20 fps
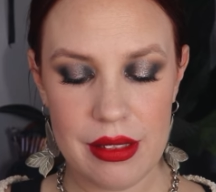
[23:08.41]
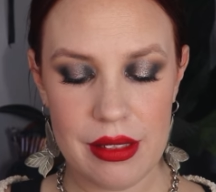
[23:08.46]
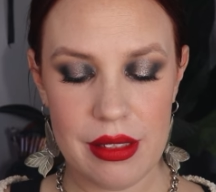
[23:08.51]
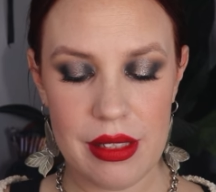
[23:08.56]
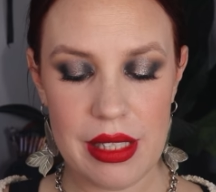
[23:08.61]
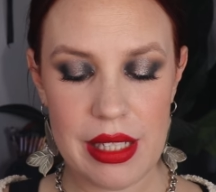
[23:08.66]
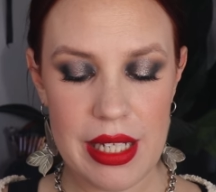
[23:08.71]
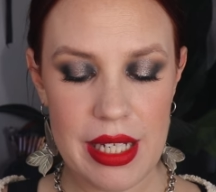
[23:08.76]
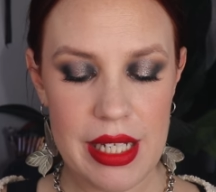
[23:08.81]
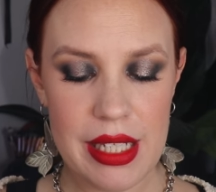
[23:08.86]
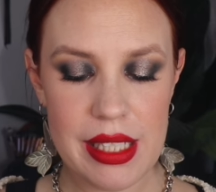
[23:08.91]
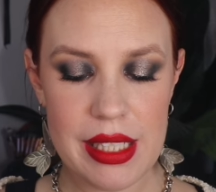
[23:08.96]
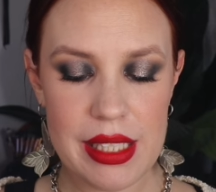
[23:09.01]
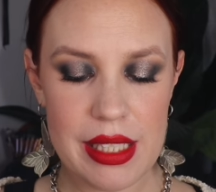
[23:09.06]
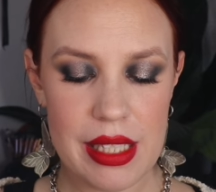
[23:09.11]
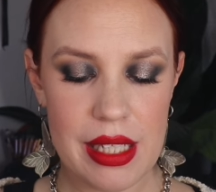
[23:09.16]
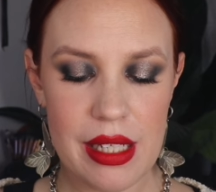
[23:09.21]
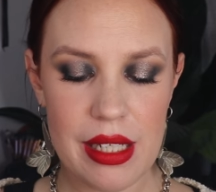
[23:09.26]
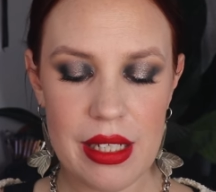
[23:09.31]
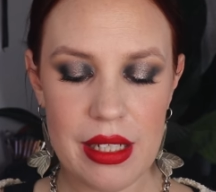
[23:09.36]

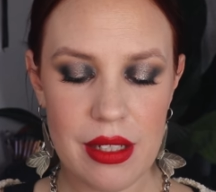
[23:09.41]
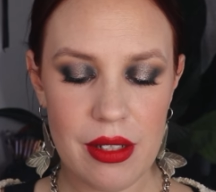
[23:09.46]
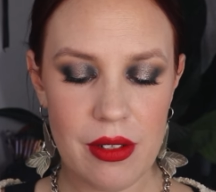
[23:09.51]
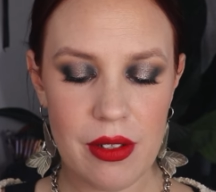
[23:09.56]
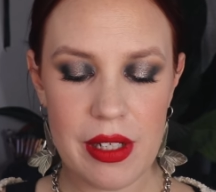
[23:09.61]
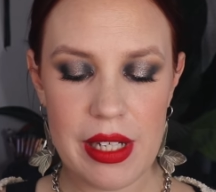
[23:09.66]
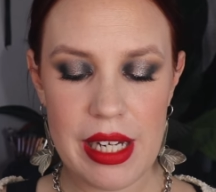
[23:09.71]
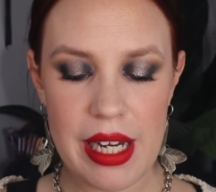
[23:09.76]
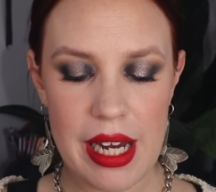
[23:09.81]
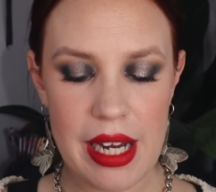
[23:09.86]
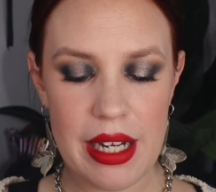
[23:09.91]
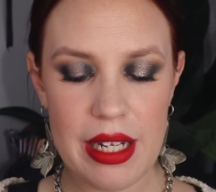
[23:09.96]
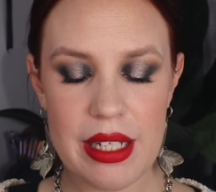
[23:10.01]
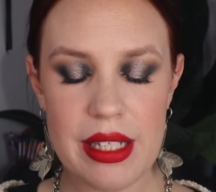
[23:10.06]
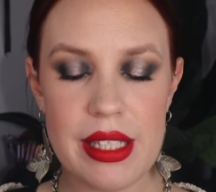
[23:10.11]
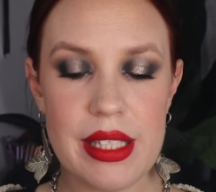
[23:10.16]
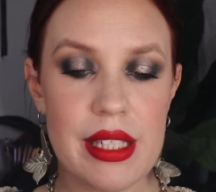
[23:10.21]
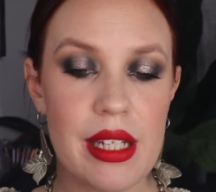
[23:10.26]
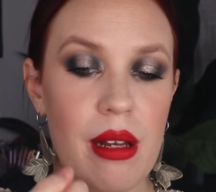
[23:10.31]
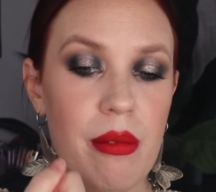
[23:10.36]
Lisa
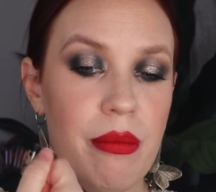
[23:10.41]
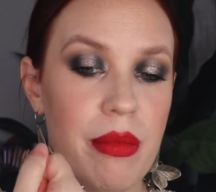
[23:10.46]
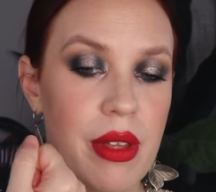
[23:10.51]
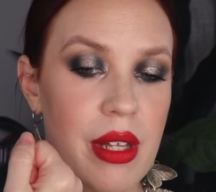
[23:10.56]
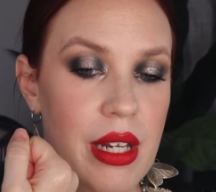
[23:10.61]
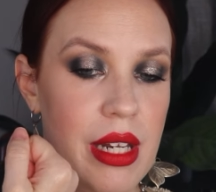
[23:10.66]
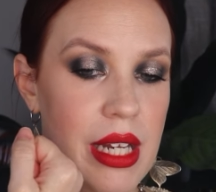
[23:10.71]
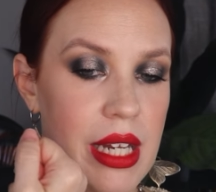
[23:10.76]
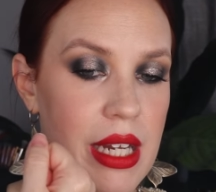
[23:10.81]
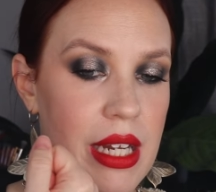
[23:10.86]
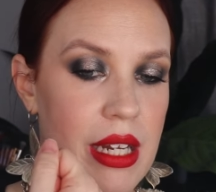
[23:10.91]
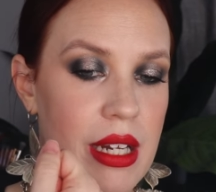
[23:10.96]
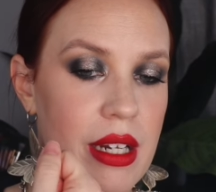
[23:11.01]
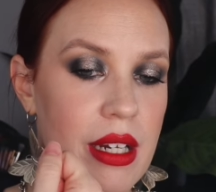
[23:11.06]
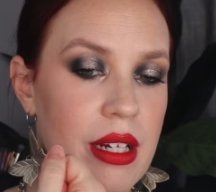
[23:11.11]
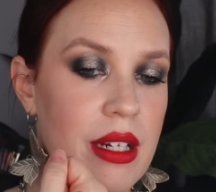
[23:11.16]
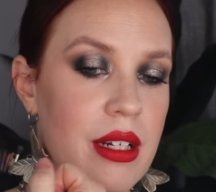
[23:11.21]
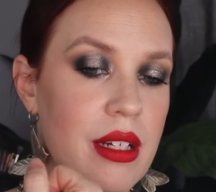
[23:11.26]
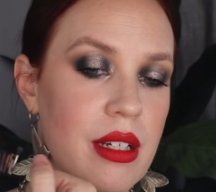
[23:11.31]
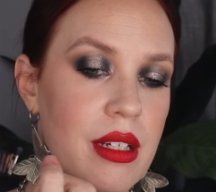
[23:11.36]
created something
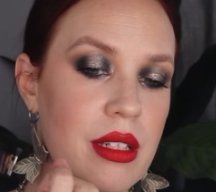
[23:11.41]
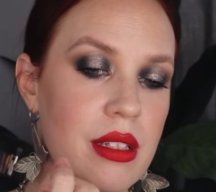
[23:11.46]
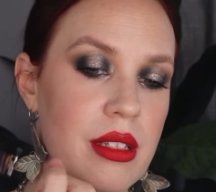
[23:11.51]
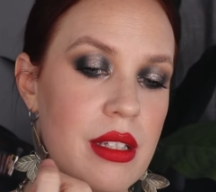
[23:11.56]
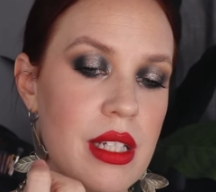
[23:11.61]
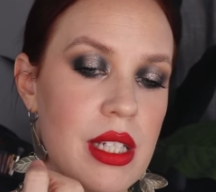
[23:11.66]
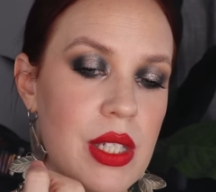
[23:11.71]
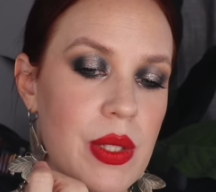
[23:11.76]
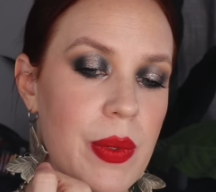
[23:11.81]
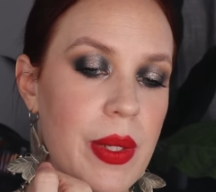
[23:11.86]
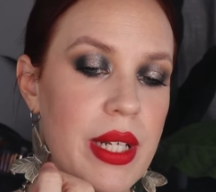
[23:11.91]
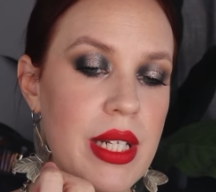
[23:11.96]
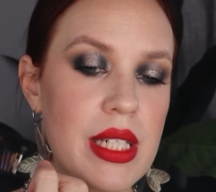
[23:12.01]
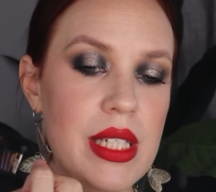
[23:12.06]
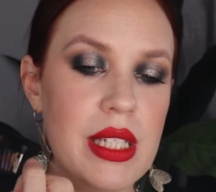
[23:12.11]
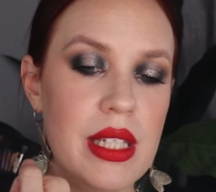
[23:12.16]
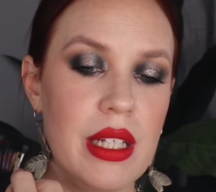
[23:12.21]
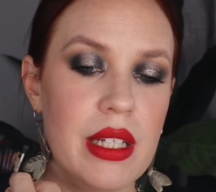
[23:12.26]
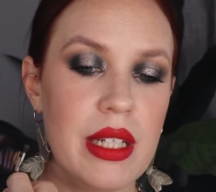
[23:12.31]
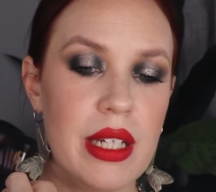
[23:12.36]
here. This one
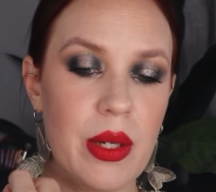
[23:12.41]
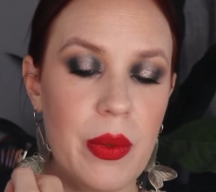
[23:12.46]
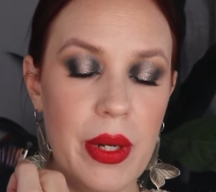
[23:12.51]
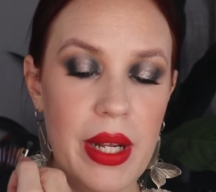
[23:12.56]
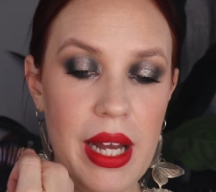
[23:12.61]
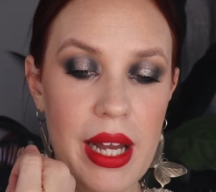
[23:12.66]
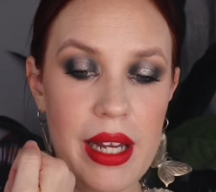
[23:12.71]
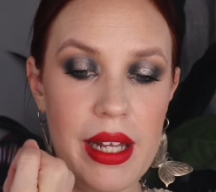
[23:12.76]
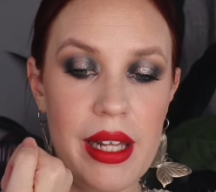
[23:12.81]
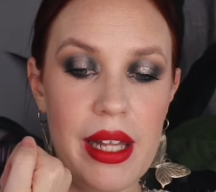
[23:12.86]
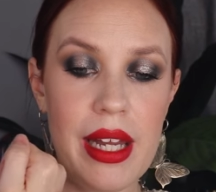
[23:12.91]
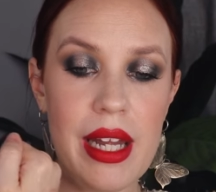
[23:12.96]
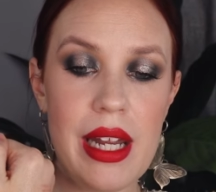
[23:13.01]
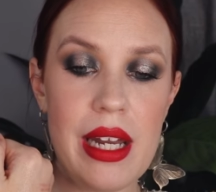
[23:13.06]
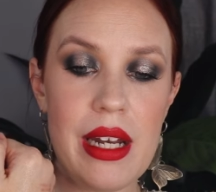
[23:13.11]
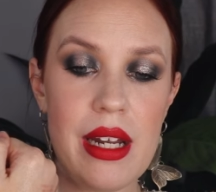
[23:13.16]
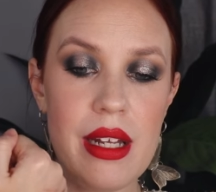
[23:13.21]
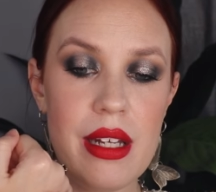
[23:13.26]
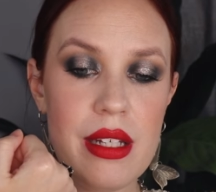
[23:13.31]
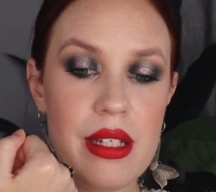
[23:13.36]
is the liquid
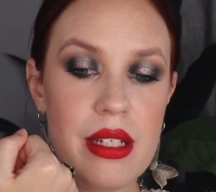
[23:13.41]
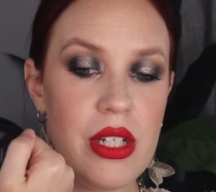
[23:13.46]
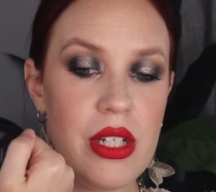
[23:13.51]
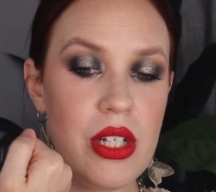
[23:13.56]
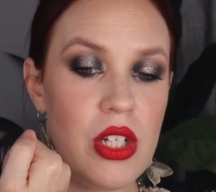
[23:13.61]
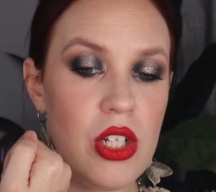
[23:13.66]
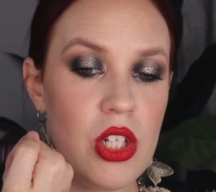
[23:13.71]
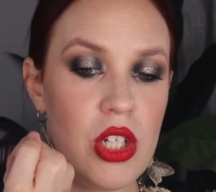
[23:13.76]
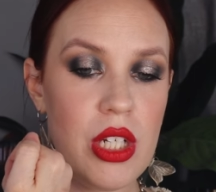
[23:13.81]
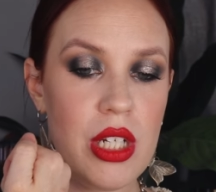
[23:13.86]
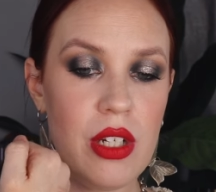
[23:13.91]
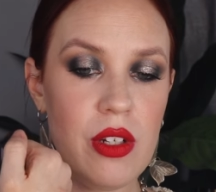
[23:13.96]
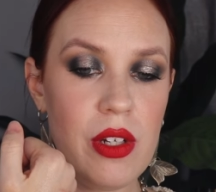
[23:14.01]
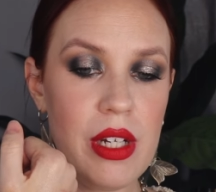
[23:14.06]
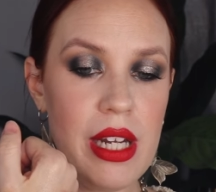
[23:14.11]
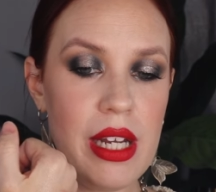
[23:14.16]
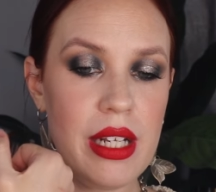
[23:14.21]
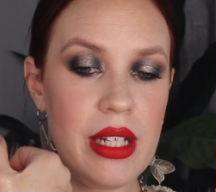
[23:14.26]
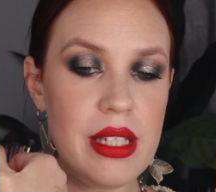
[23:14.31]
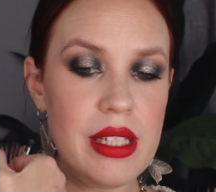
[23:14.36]
highlight. She
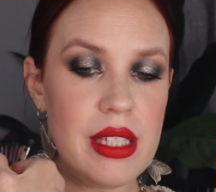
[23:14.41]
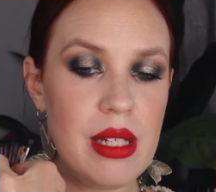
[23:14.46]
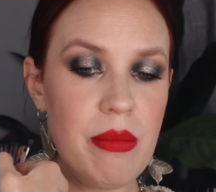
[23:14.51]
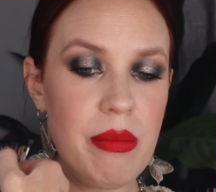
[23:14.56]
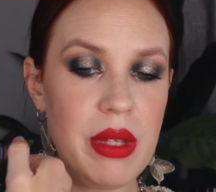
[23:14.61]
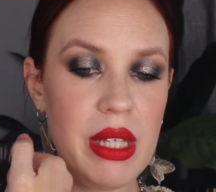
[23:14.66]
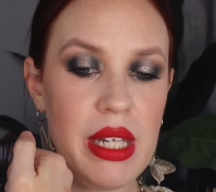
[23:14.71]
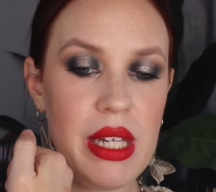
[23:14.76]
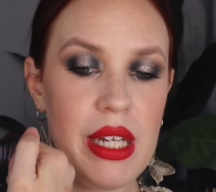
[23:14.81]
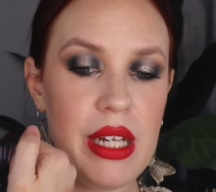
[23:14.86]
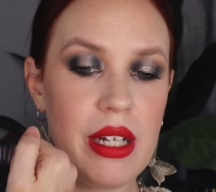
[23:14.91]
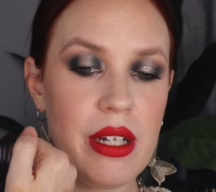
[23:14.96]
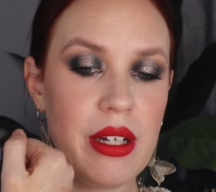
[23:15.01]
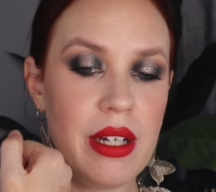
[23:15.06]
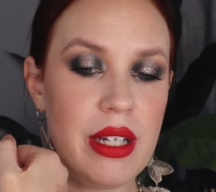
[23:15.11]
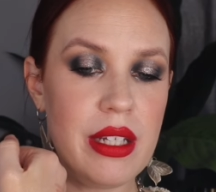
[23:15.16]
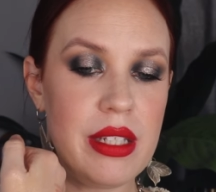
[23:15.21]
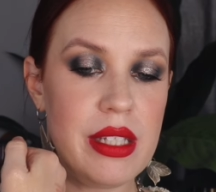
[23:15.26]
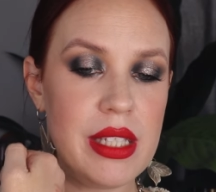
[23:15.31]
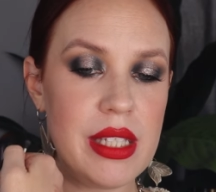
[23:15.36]
created something here.
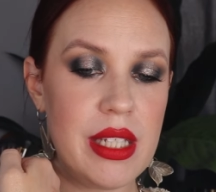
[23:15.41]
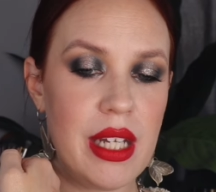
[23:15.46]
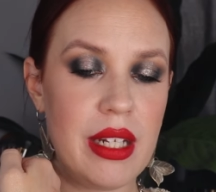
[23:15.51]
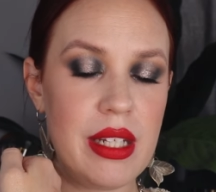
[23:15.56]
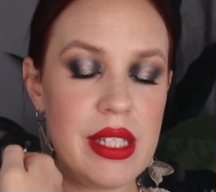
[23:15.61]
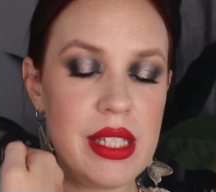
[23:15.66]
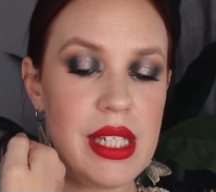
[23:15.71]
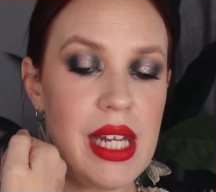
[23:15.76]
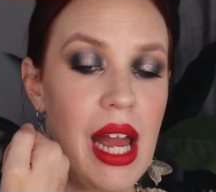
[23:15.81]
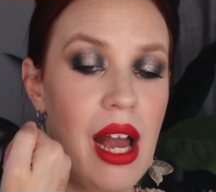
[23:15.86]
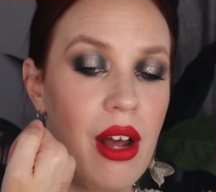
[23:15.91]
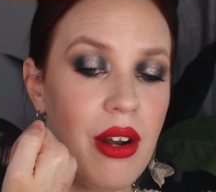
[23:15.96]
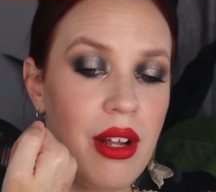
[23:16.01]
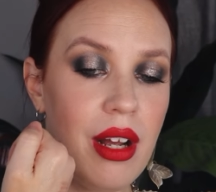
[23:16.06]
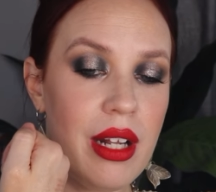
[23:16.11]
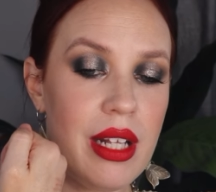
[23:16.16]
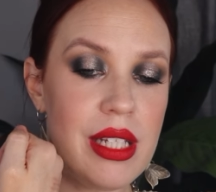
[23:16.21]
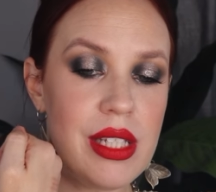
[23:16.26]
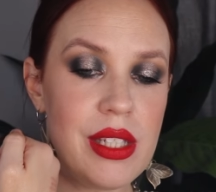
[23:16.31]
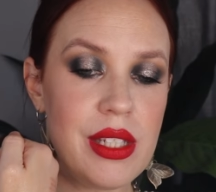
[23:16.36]
It sets down
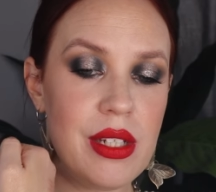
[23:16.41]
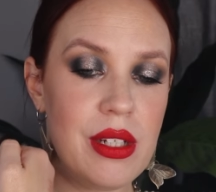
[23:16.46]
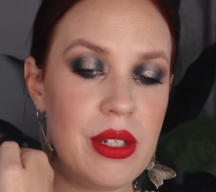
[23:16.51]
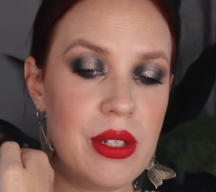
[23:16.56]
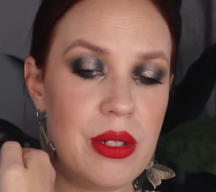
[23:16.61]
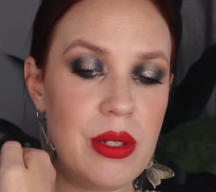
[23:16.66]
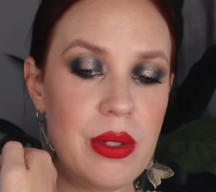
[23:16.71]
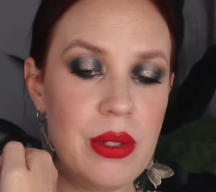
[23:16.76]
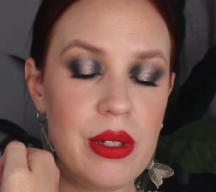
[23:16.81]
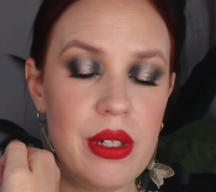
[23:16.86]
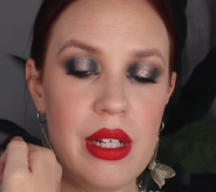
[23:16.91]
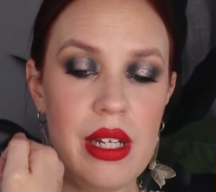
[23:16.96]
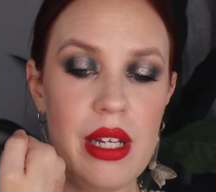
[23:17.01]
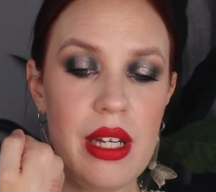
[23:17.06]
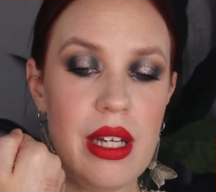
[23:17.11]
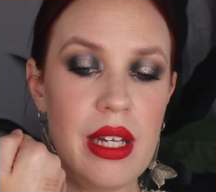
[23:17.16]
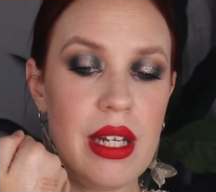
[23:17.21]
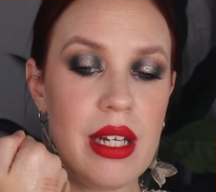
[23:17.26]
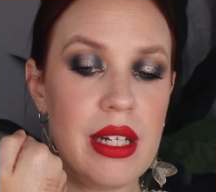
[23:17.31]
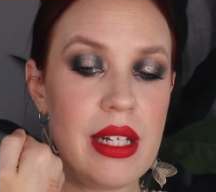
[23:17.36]
on its own.
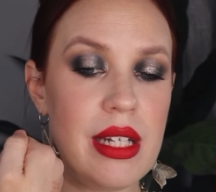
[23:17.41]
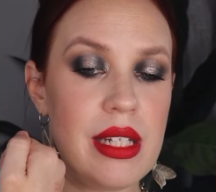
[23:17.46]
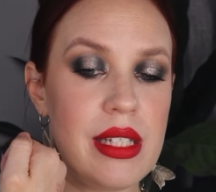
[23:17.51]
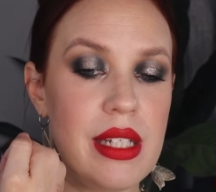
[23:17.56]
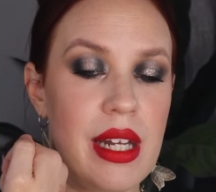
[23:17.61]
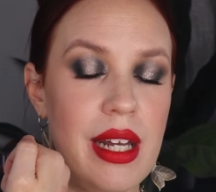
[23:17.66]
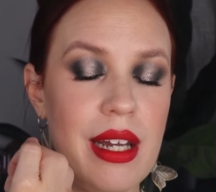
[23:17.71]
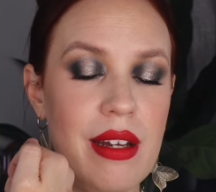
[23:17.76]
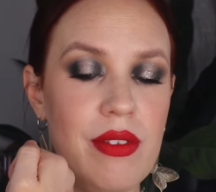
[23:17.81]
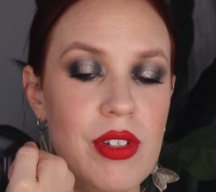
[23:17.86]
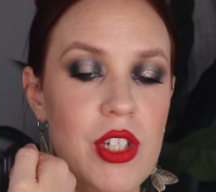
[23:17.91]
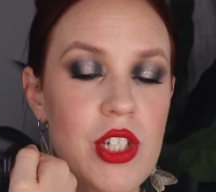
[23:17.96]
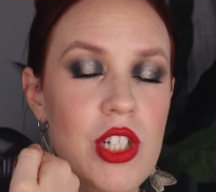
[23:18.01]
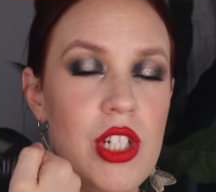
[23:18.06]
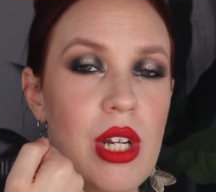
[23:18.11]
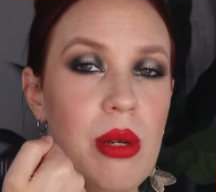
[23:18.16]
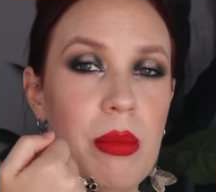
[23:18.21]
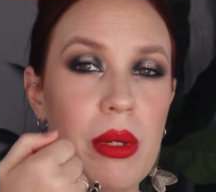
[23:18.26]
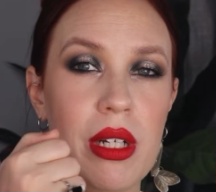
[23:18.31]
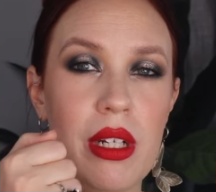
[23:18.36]
It doesn't have
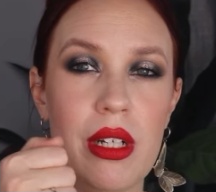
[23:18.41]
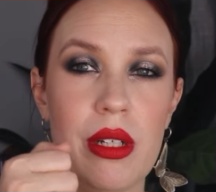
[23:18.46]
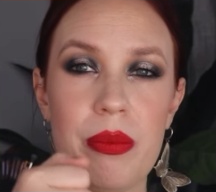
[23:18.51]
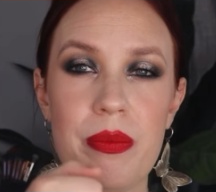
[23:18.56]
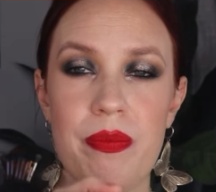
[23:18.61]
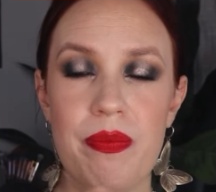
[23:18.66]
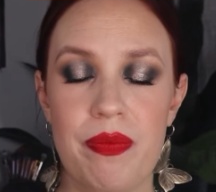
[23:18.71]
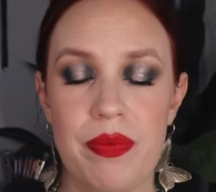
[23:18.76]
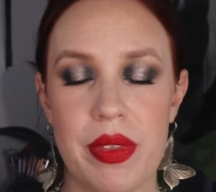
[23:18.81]
shimmer.